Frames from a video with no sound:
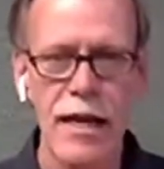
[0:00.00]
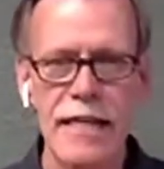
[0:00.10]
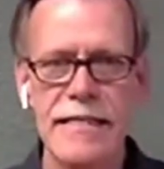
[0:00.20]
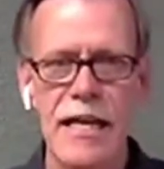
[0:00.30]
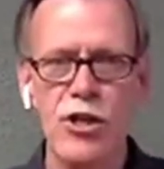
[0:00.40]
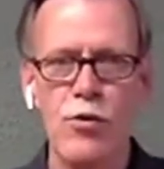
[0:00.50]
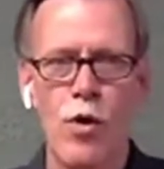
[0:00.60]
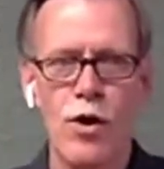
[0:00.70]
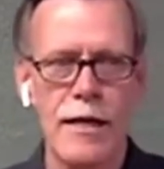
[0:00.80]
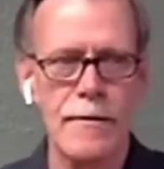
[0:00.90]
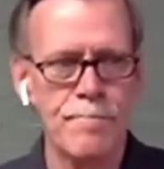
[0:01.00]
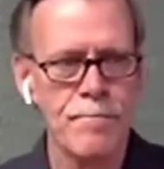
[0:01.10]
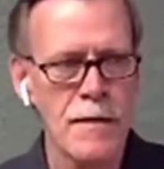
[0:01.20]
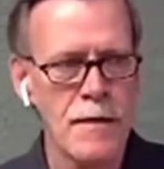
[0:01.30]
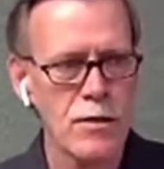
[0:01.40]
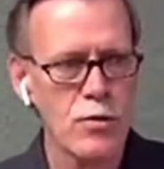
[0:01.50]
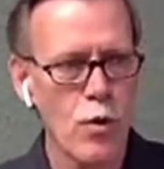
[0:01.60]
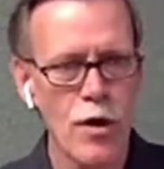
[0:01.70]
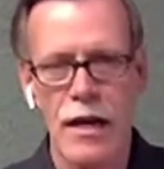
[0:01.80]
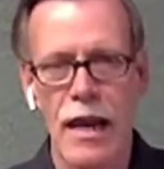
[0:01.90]
But let's say you want it
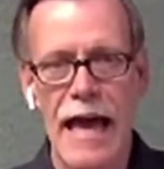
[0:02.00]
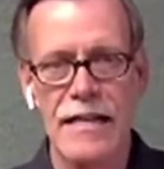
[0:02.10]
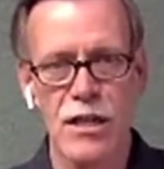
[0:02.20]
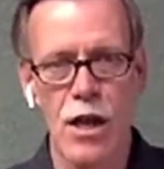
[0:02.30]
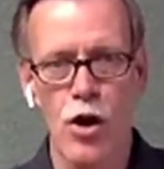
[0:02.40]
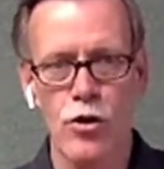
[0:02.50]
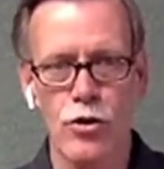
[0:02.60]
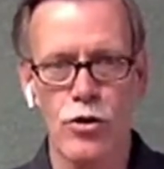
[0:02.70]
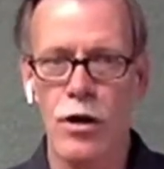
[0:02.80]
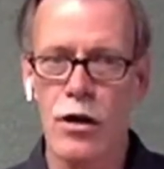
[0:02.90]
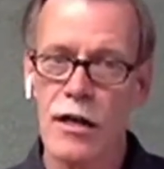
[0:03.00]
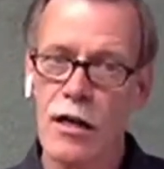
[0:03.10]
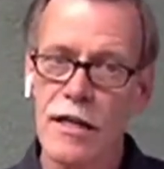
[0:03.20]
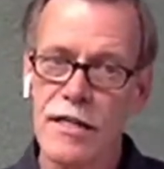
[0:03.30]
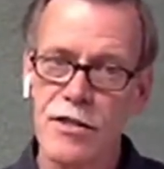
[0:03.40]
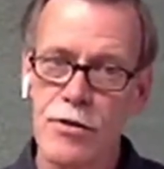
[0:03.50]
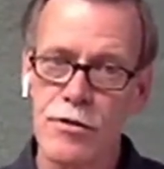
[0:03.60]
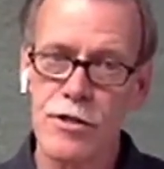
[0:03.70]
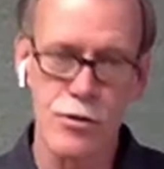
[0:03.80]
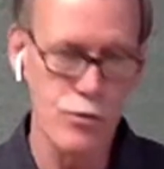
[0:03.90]
to where it lasts longer or a little
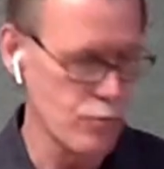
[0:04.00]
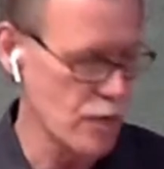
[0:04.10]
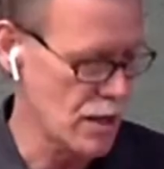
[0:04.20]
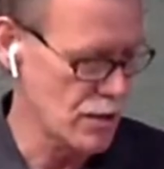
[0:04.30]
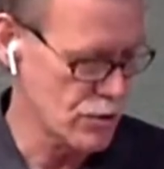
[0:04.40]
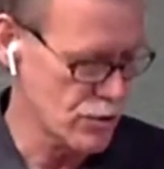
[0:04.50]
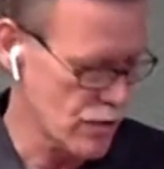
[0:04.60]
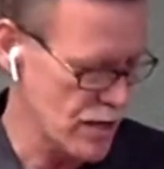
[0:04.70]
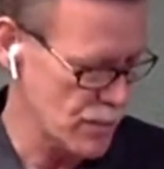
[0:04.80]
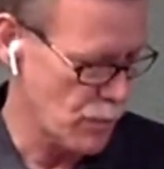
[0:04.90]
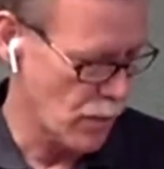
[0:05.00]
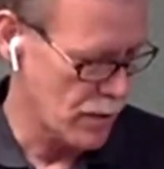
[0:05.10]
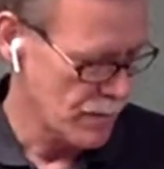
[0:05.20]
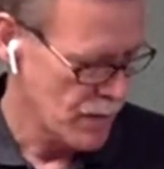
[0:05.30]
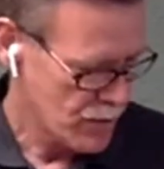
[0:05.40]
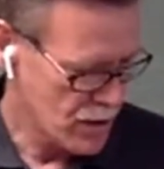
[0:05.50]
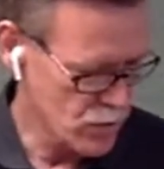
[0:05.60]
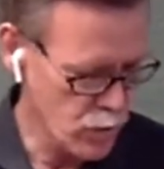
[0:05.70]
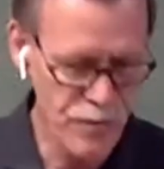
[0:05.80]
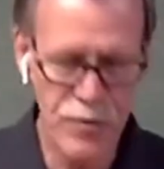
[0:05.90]
easier to transport,
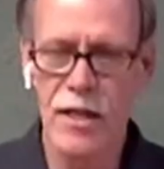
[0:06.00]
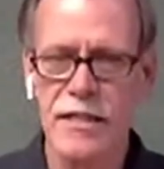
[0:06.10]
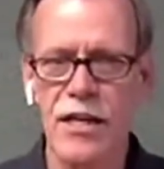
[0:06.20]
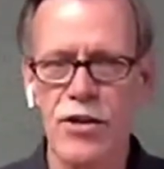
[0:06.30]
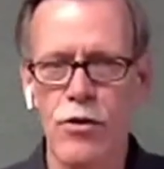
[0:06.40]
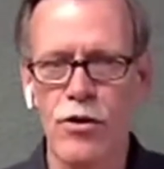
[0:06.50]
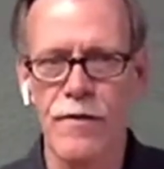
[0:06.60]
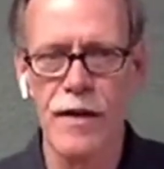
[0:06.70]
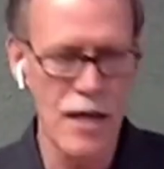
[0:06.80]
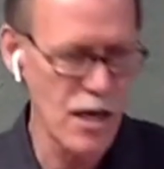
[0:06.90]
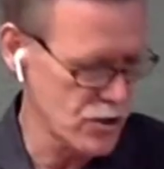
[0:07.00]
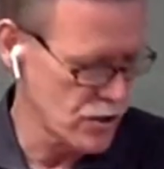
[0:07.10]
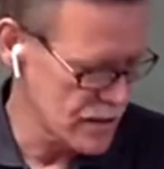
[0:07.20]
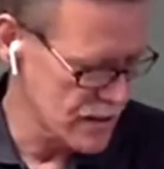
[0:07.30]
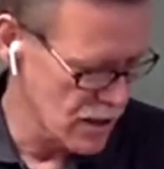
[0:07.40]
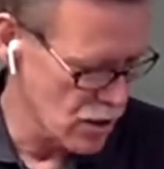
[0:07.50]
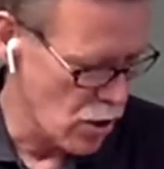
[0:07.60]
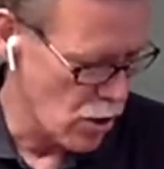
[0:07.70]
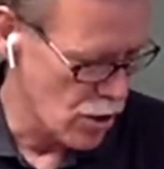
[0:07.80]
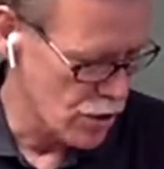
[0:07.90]
because let's say you're on a vacation, it's a
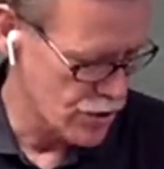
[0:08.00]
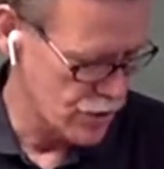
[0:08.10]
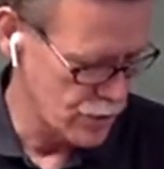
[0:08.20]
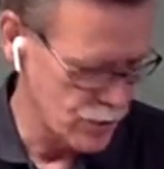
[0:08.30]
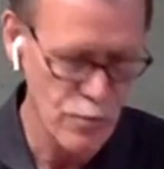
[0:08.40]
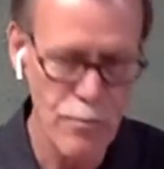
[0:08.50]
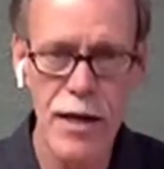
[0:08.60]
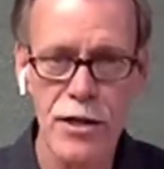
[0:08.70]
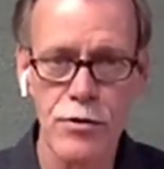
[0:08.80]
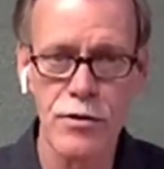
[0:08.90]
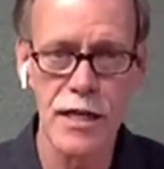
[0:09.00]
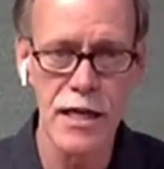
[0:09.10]
little hard to make